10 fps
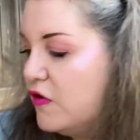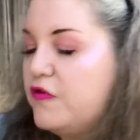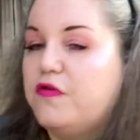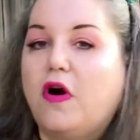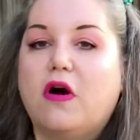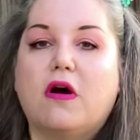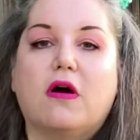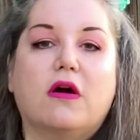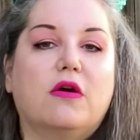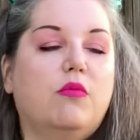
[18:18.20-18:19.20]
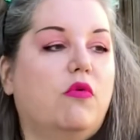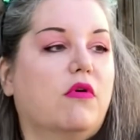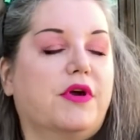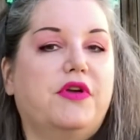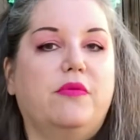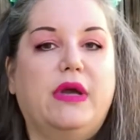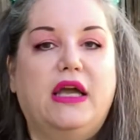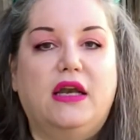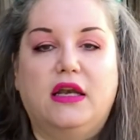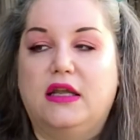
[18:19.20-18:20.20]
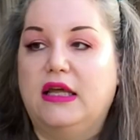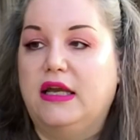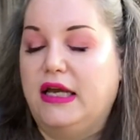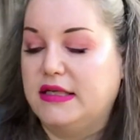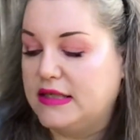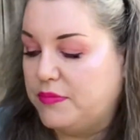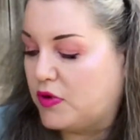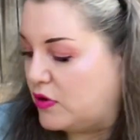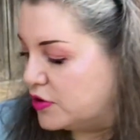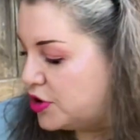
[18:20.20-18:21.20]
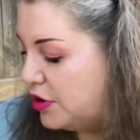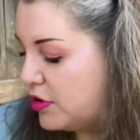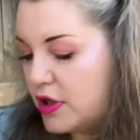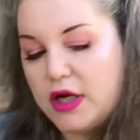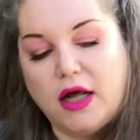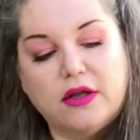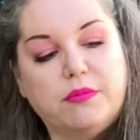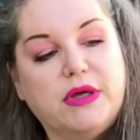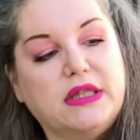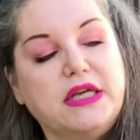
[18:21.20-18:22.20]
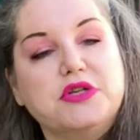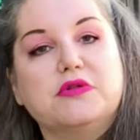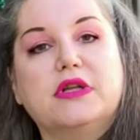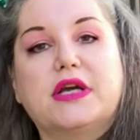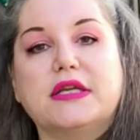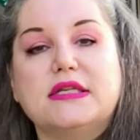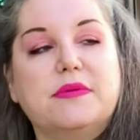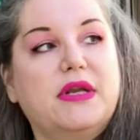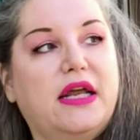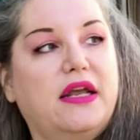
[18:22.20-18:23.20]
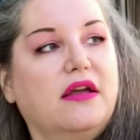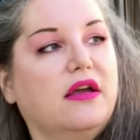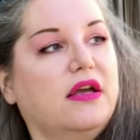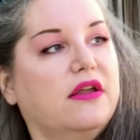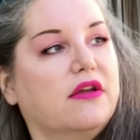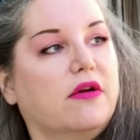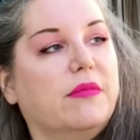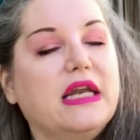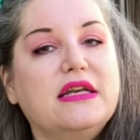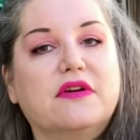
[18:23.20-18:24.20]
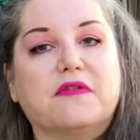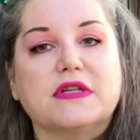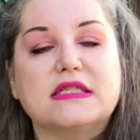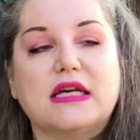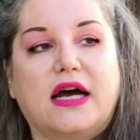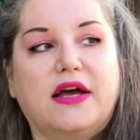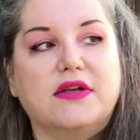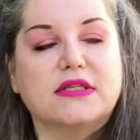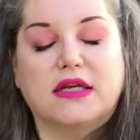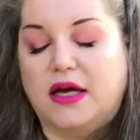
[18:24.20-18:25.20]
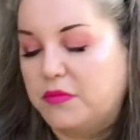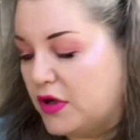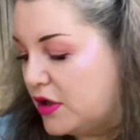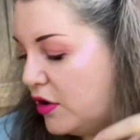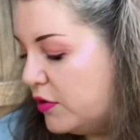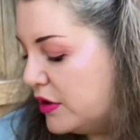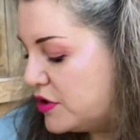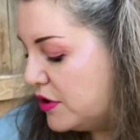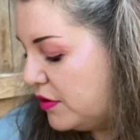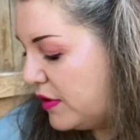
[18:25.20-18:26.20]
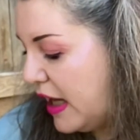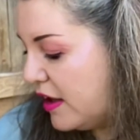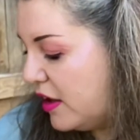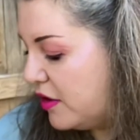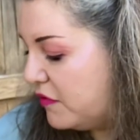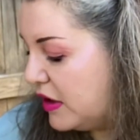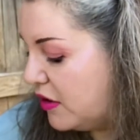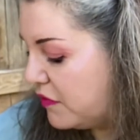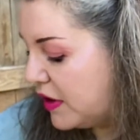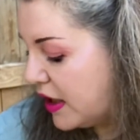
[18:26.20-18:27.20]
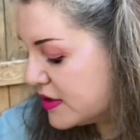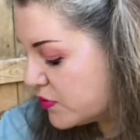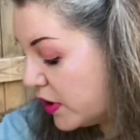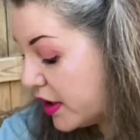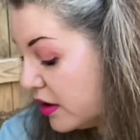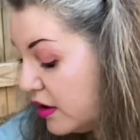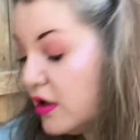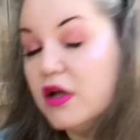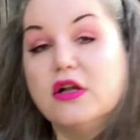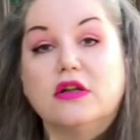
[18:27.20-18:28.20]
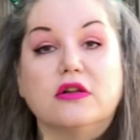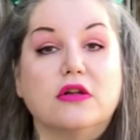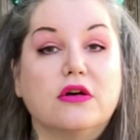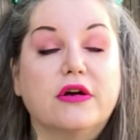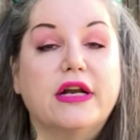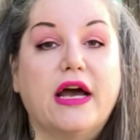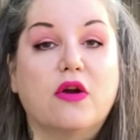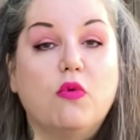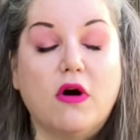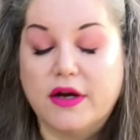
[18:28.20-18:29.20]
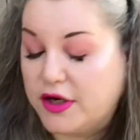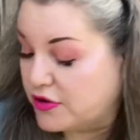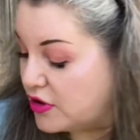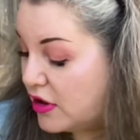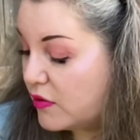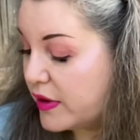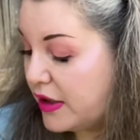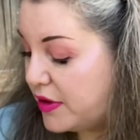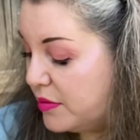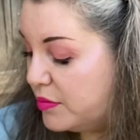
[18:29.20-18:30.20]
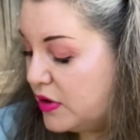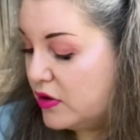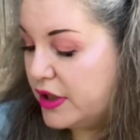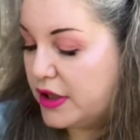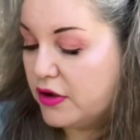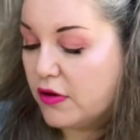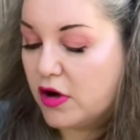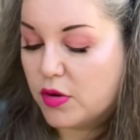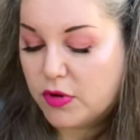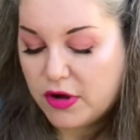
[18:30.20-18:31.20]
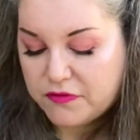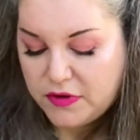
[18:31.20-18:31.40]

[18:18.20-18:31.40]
far more humane than a typical choke collar, but they do look intimidating. There are many different styles and I'm gonna go into that on a video if you guys wanna learn how to walk your dog without him pulling your arm off.